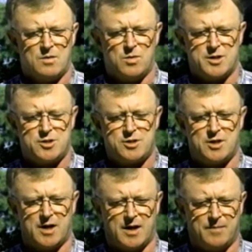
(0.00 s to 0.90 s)
which
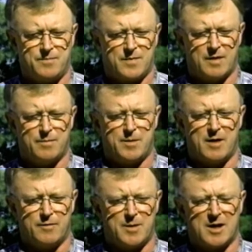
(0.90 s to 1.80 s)
uh,
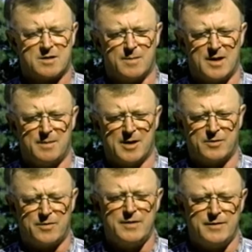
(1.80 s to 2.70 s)
of, approximately about
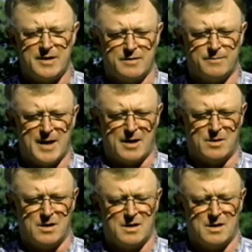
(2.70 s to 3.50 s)
three feet of bow,